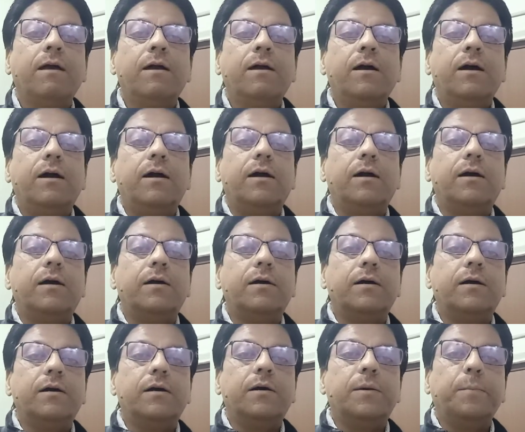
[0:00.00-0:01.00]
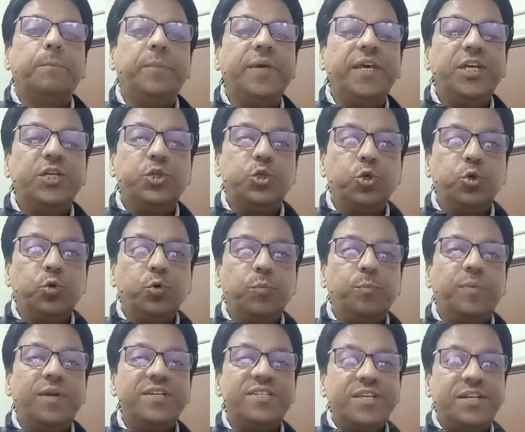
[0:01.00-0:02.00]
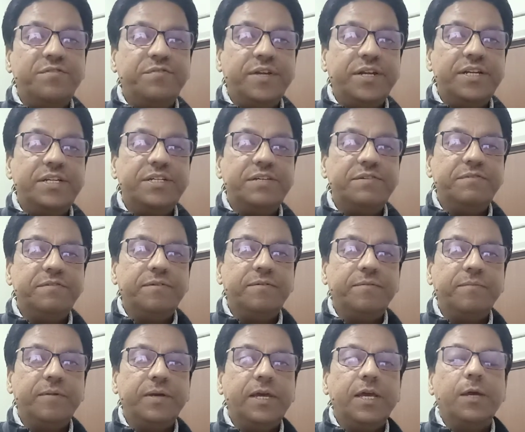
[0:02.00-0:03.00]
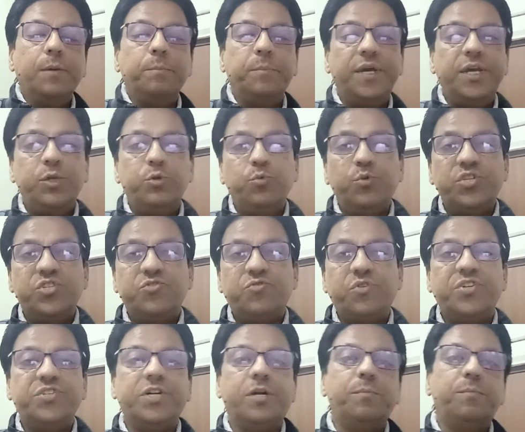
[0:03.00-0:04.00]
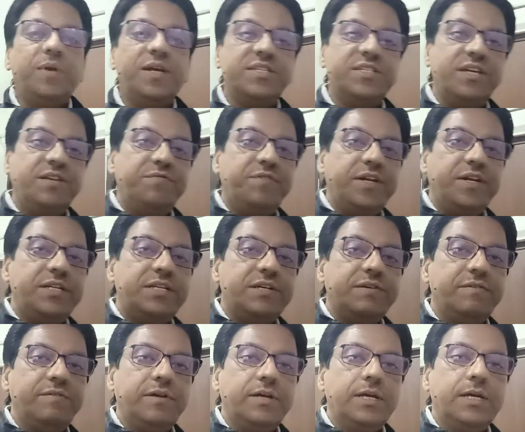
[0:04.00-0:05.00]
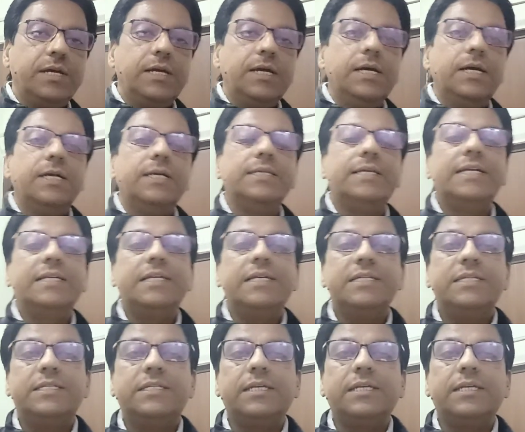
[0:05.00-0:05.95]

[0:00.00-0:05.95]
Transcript: be2 plus infinitive, be2 instruction plus infinitive. That is,